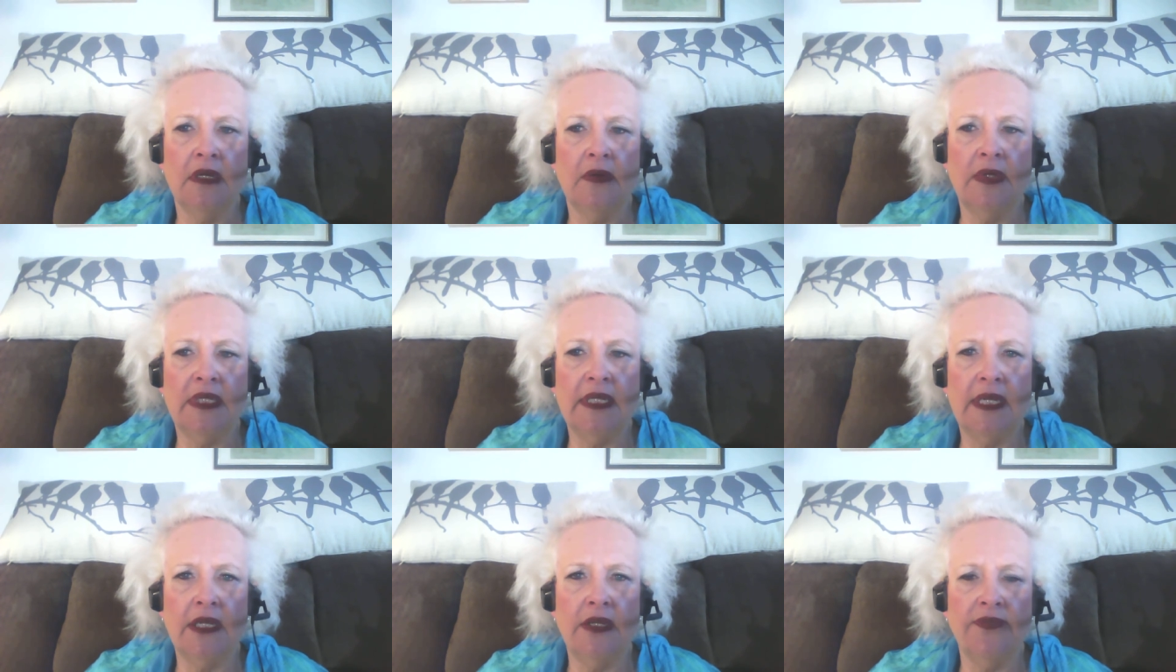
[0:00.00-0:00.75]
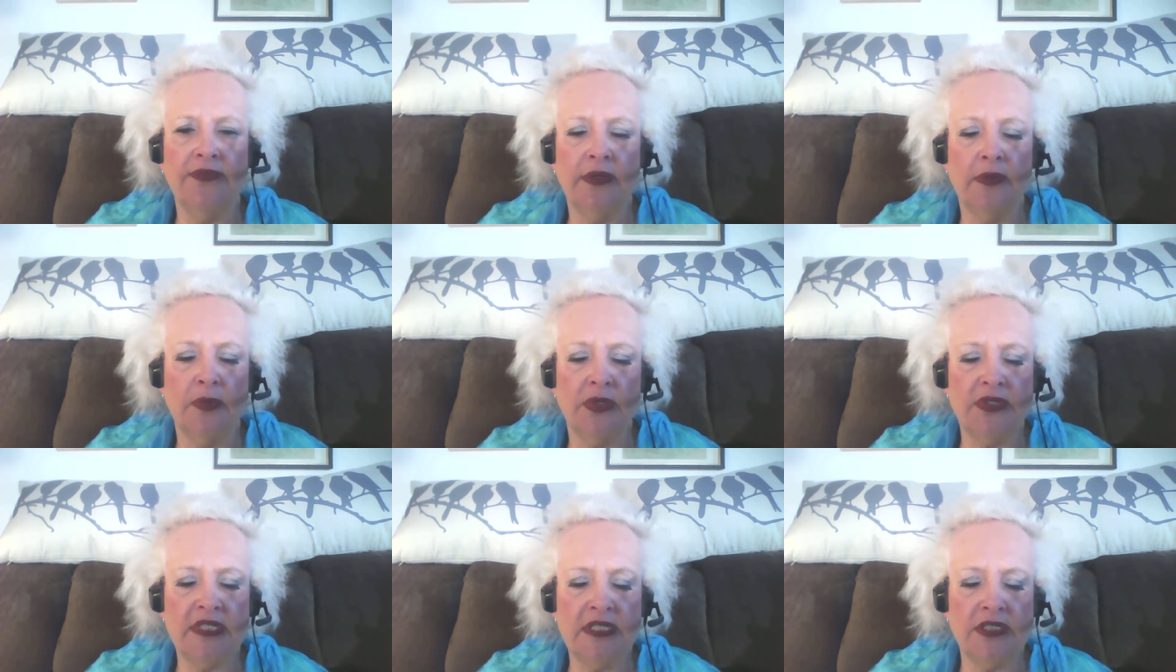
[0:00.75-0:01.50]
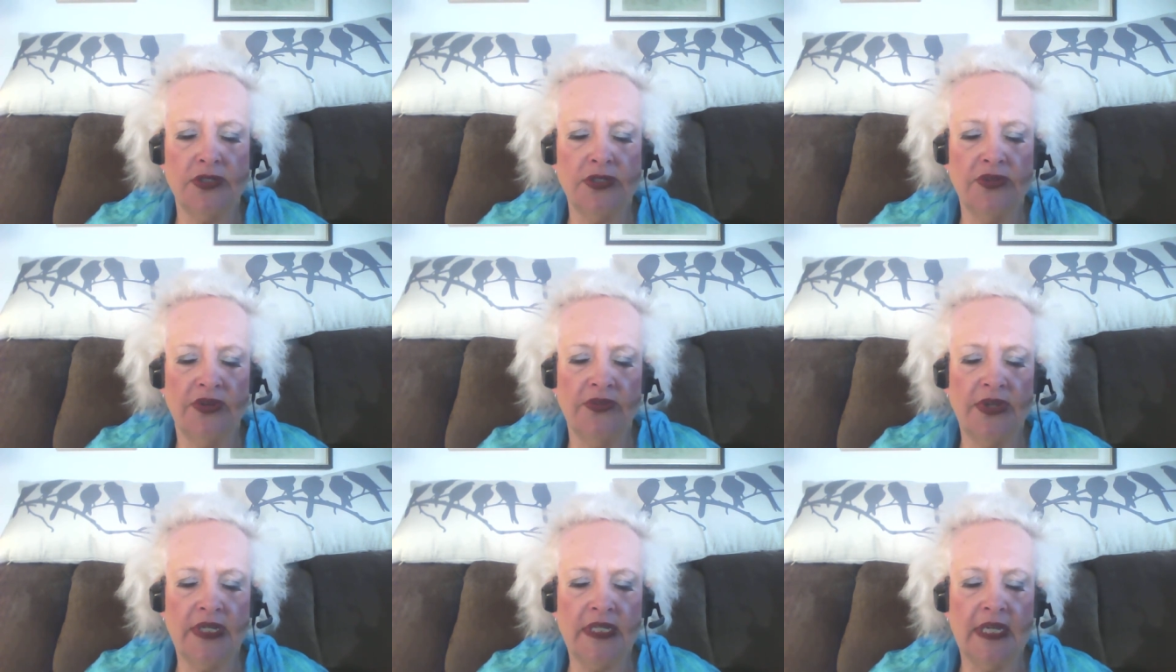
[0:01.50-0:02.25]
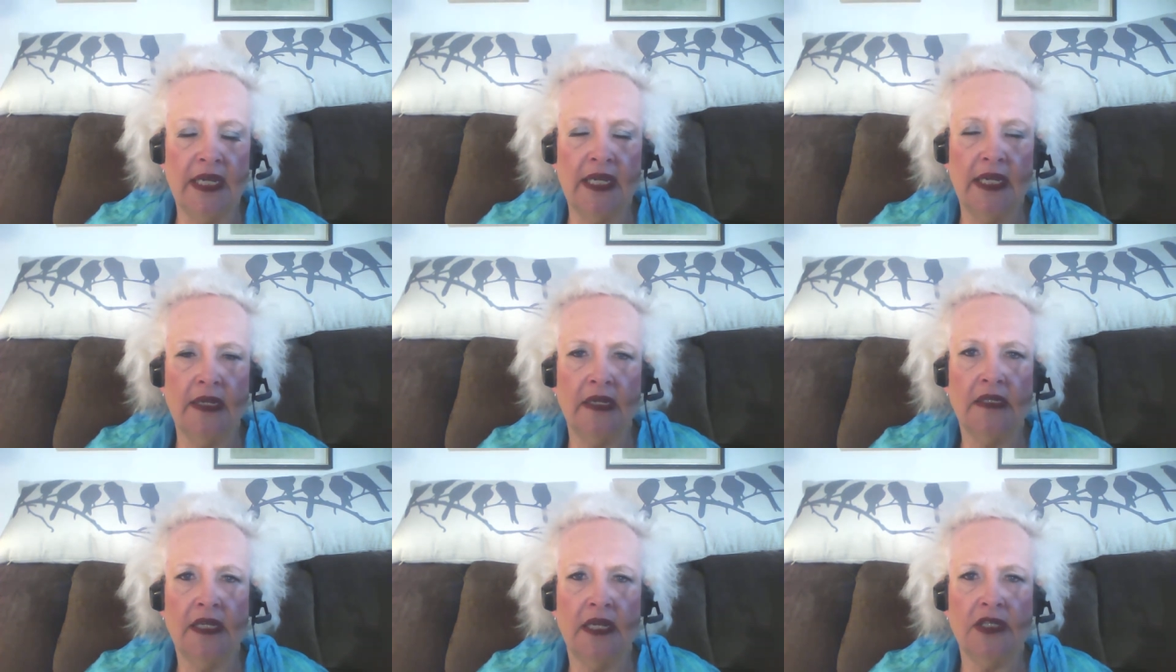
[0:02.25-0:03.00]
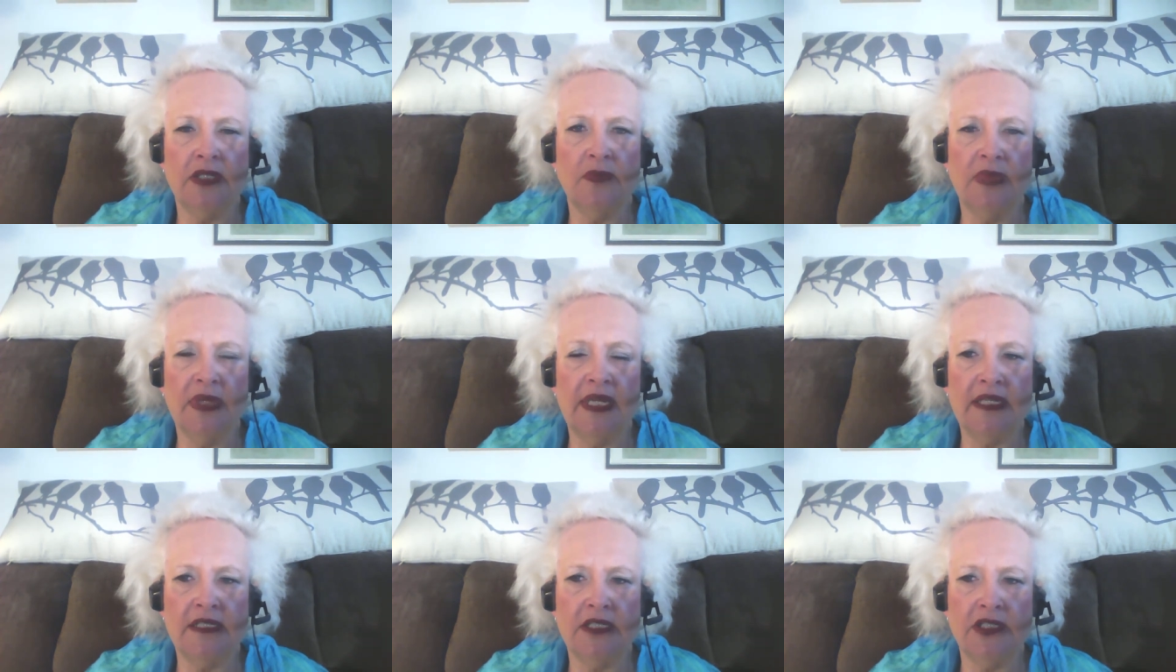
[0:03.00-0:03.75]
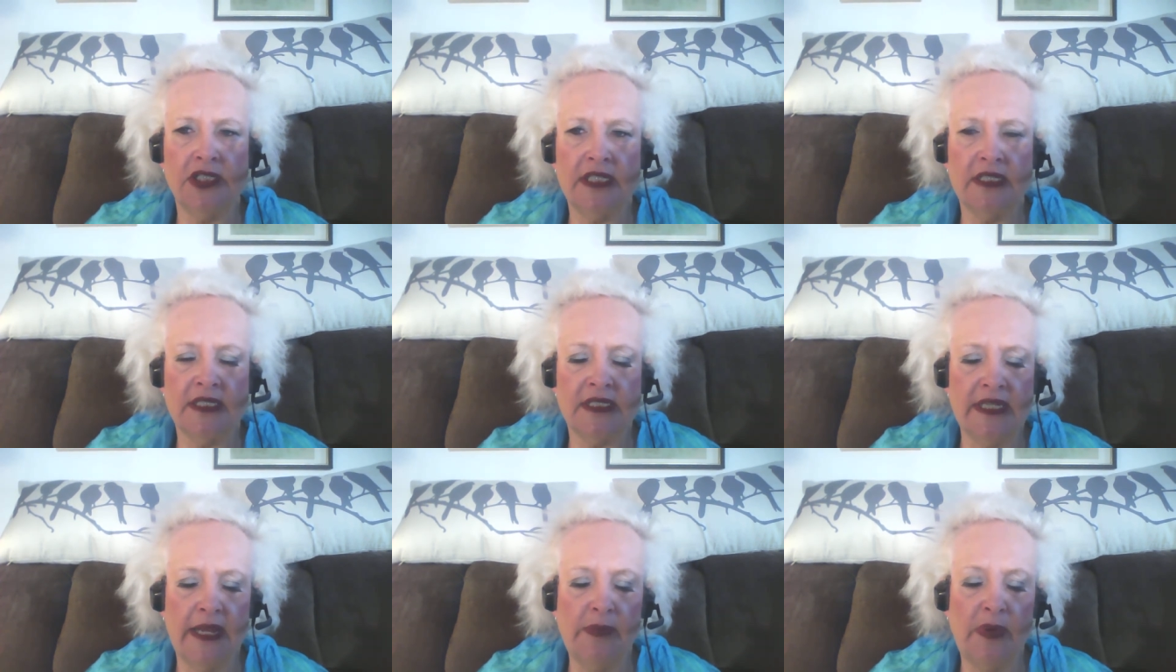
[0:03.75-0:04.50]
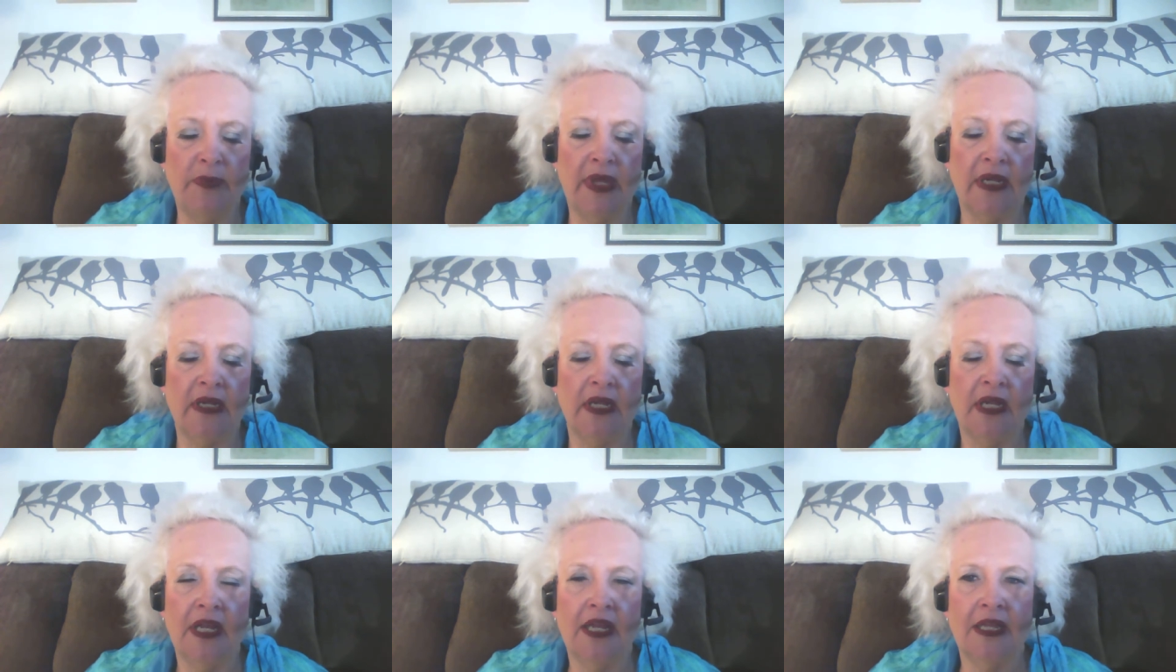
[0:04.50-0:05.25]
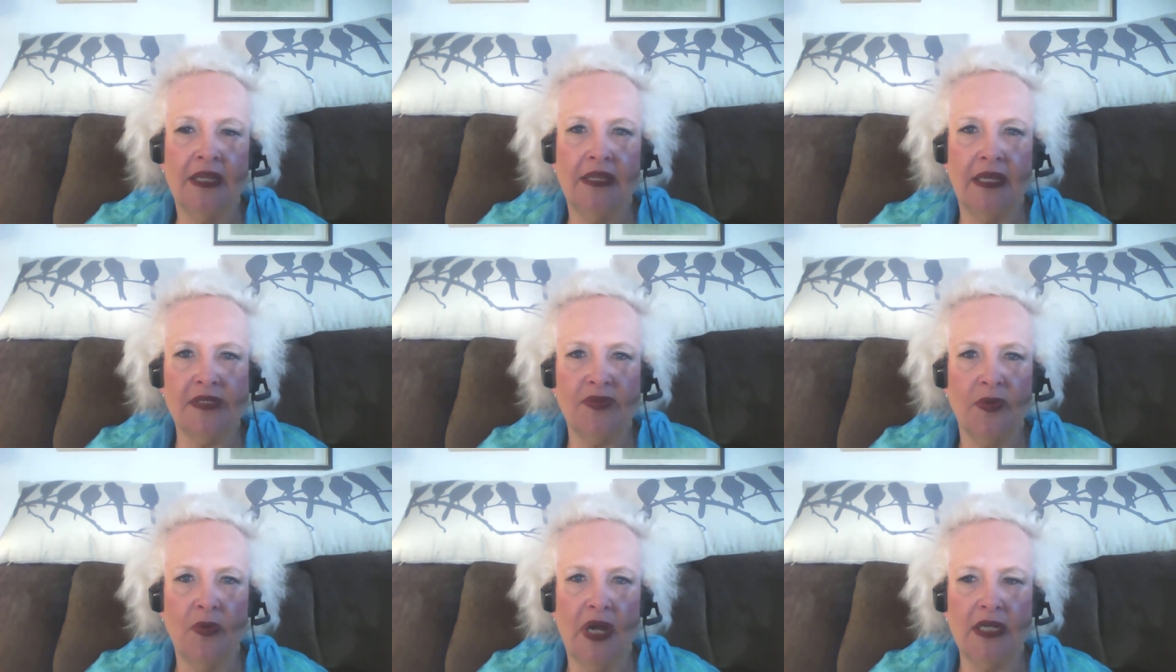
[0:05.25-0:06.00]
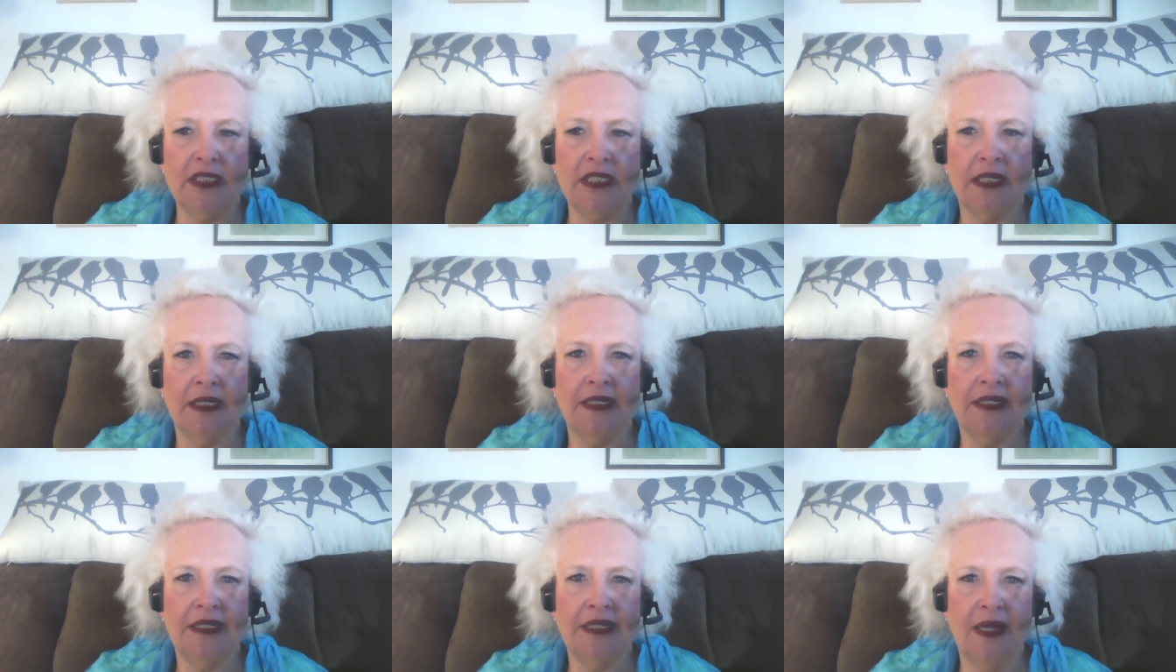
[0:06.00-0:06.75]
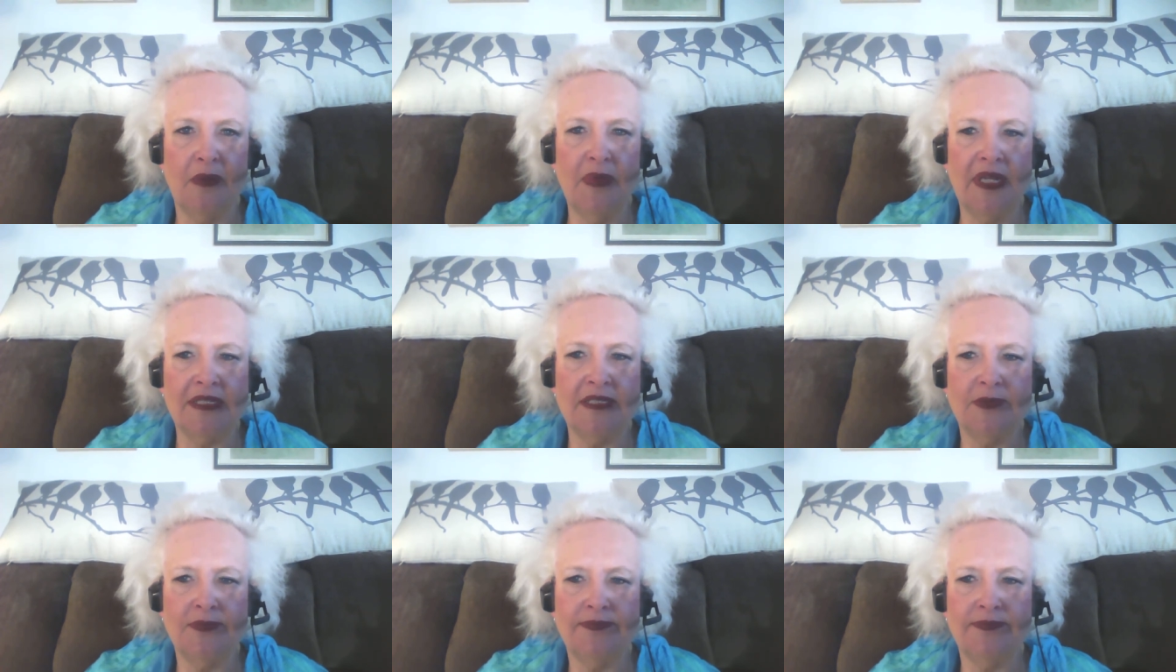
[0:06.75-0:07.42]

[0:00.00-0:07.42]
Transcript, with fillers: We thank you for your mercies are new every day. Touch and bless in Jesus' name, amen. Thanks for watching. God bless.